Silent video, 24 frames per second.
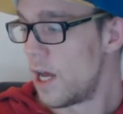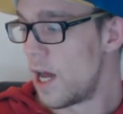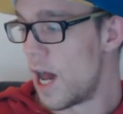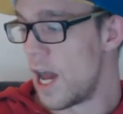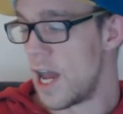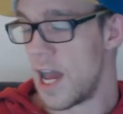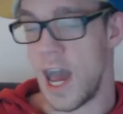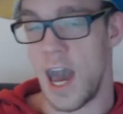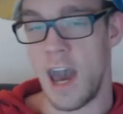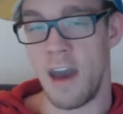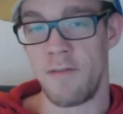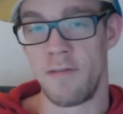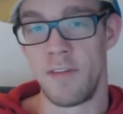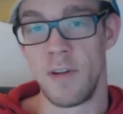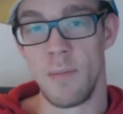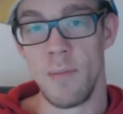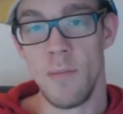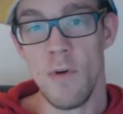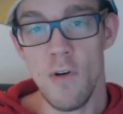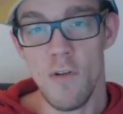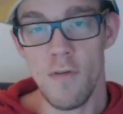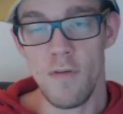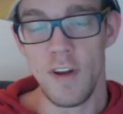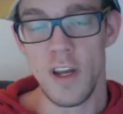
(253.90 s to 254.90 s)
I have the
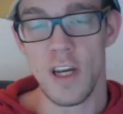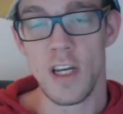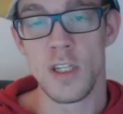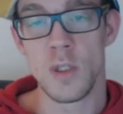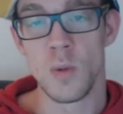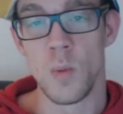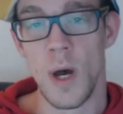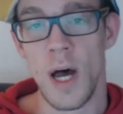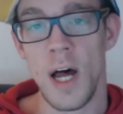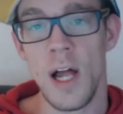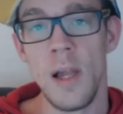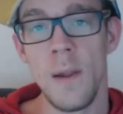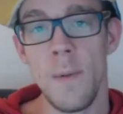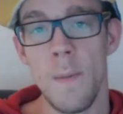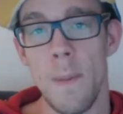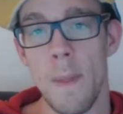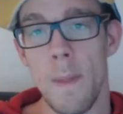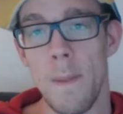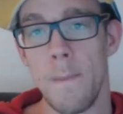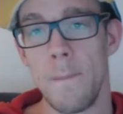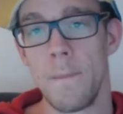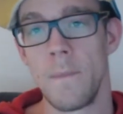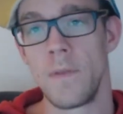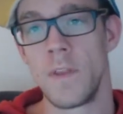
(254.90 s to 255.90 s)
movie as well.
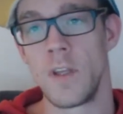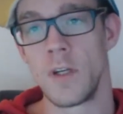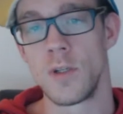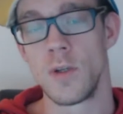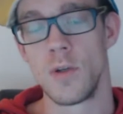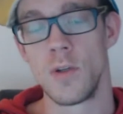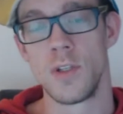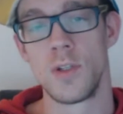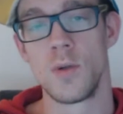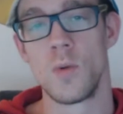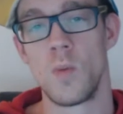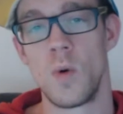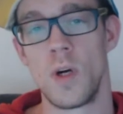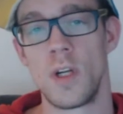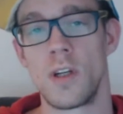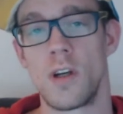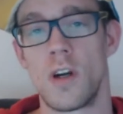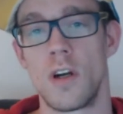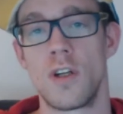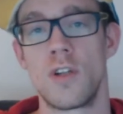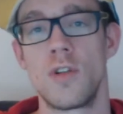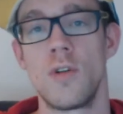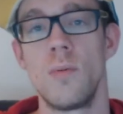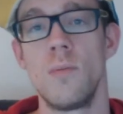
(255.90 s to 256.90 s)
There's also one
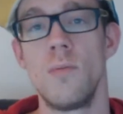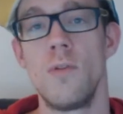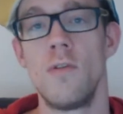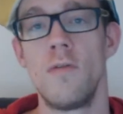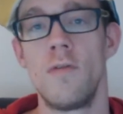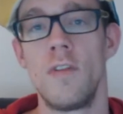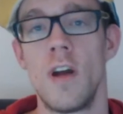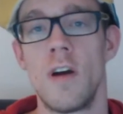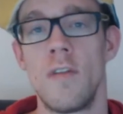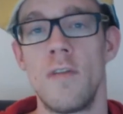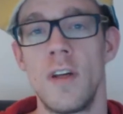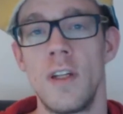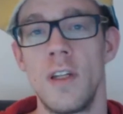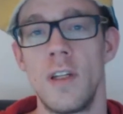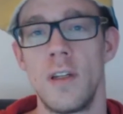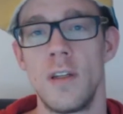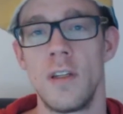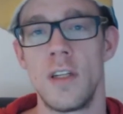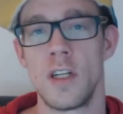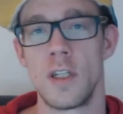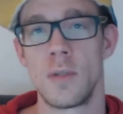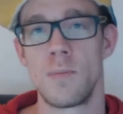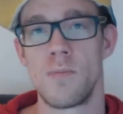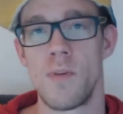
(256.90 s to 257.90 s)
cartoon movie of it.
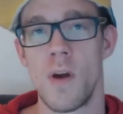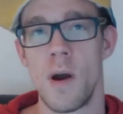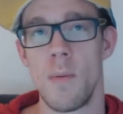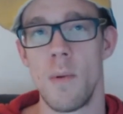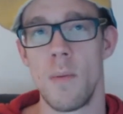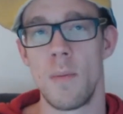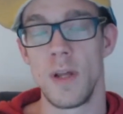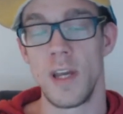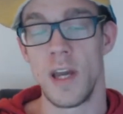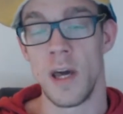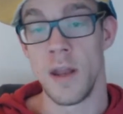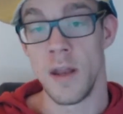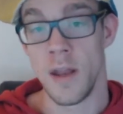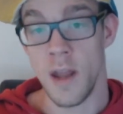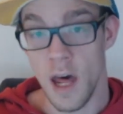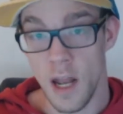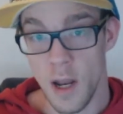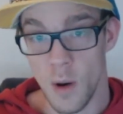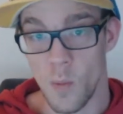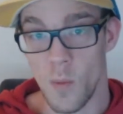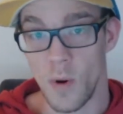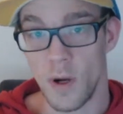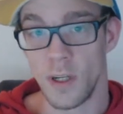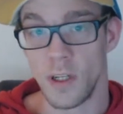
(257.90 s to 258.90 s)
There's probably
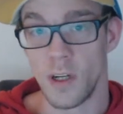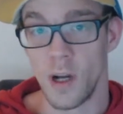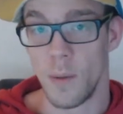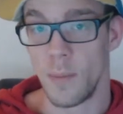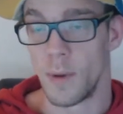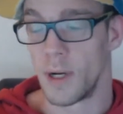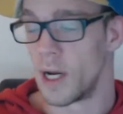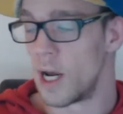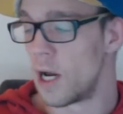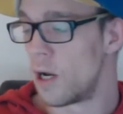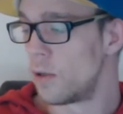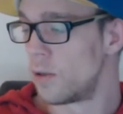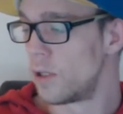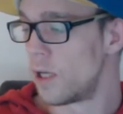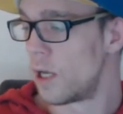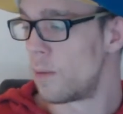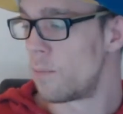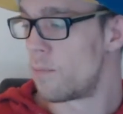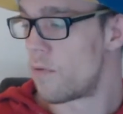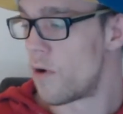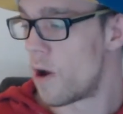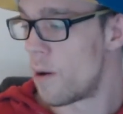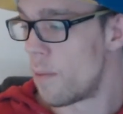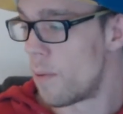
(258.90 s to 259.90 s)
another one coming out,
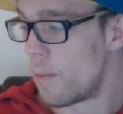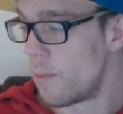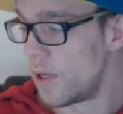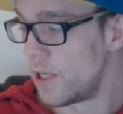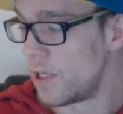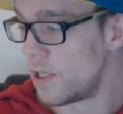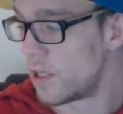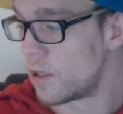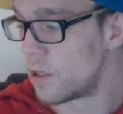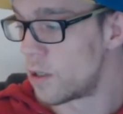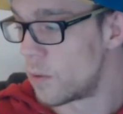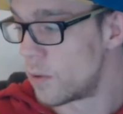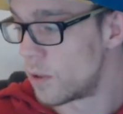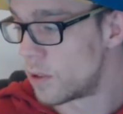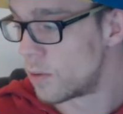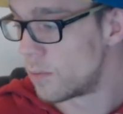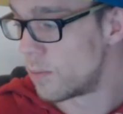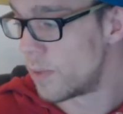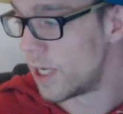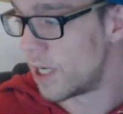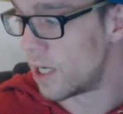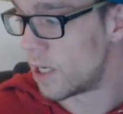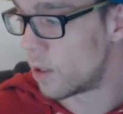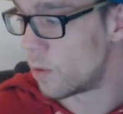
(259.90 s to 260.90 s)
and probably they're going to
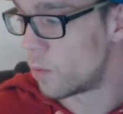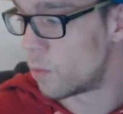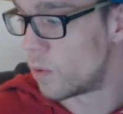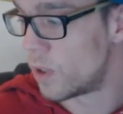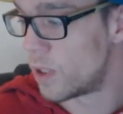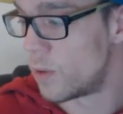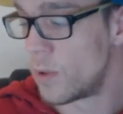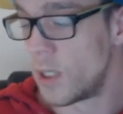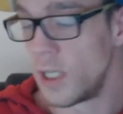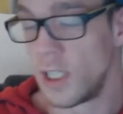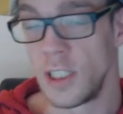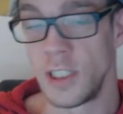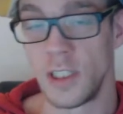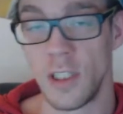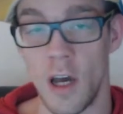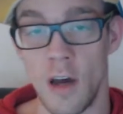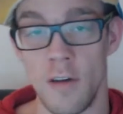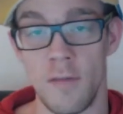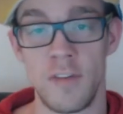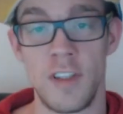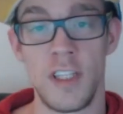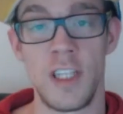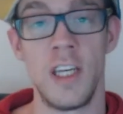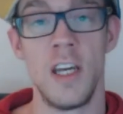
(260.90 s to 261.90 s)
make a re-release
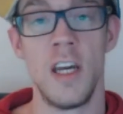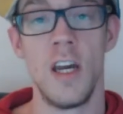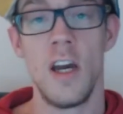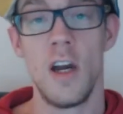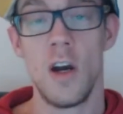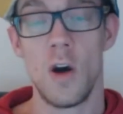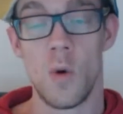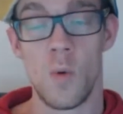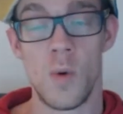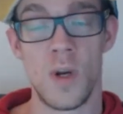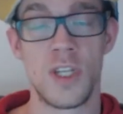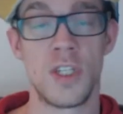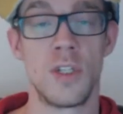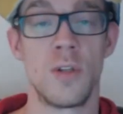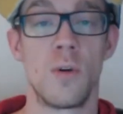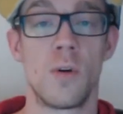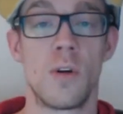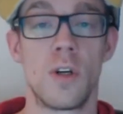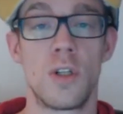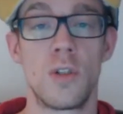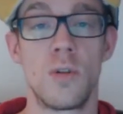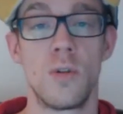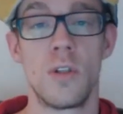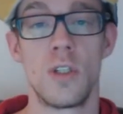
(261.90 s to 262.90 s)
of the original
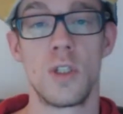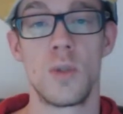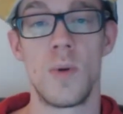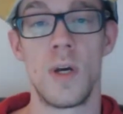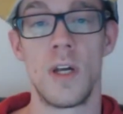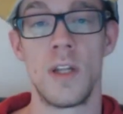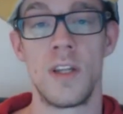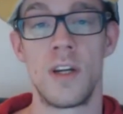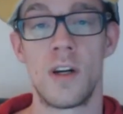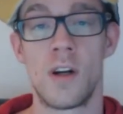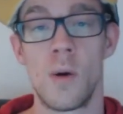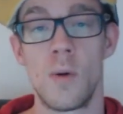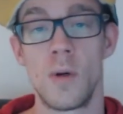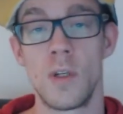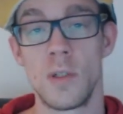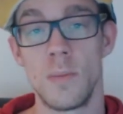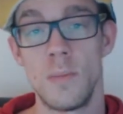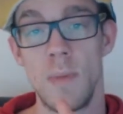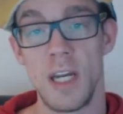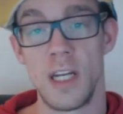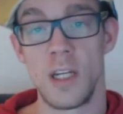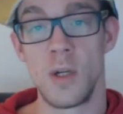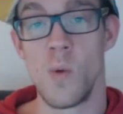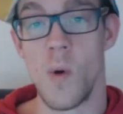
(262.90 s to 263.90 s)
cartoon as well. They're going to
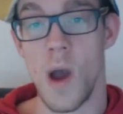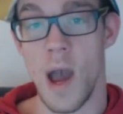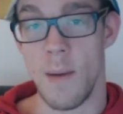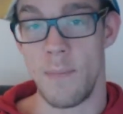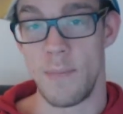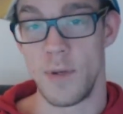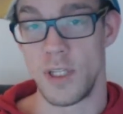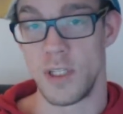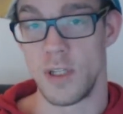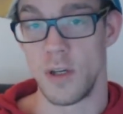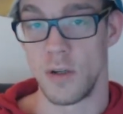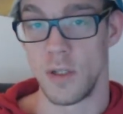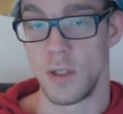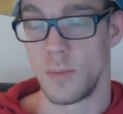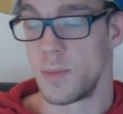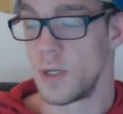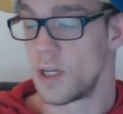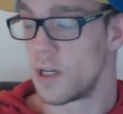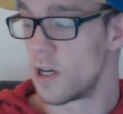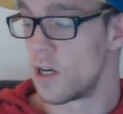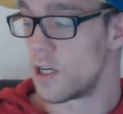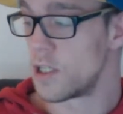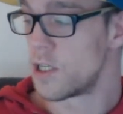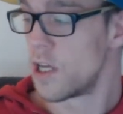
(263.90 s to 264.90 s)
make new episodes,
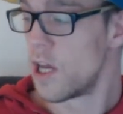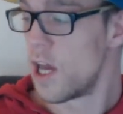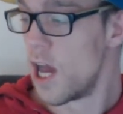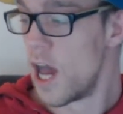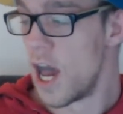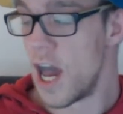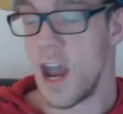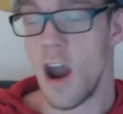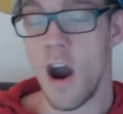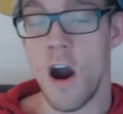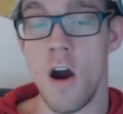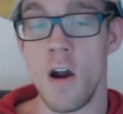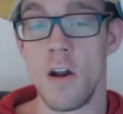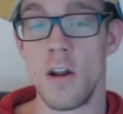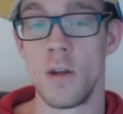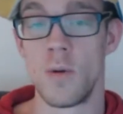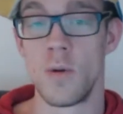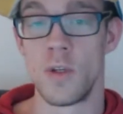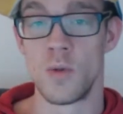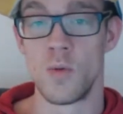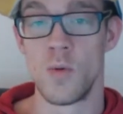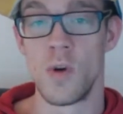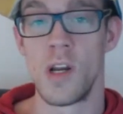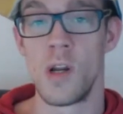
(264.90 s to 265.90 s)
because Hey Arnold
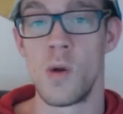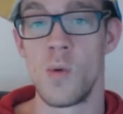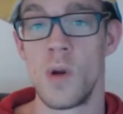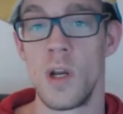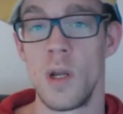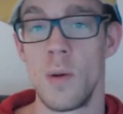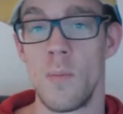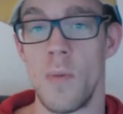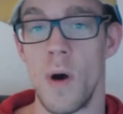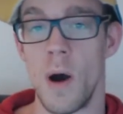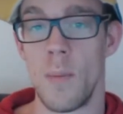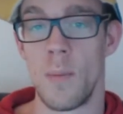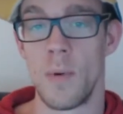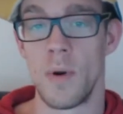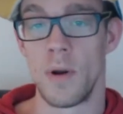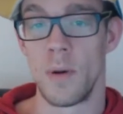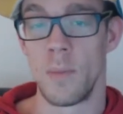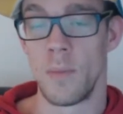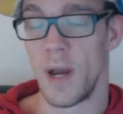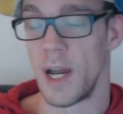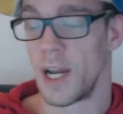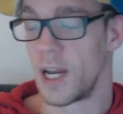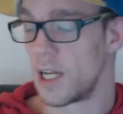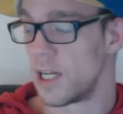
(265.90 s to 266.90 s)
was really, really popular
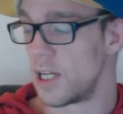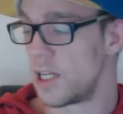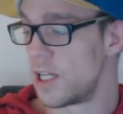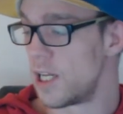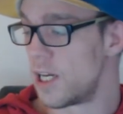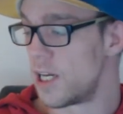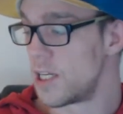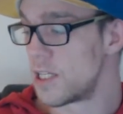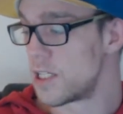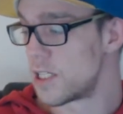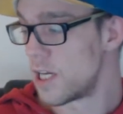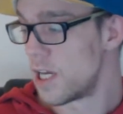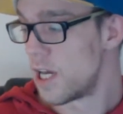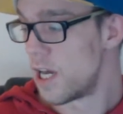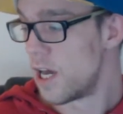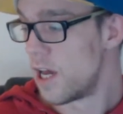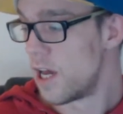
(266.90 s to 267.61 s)
back in the days.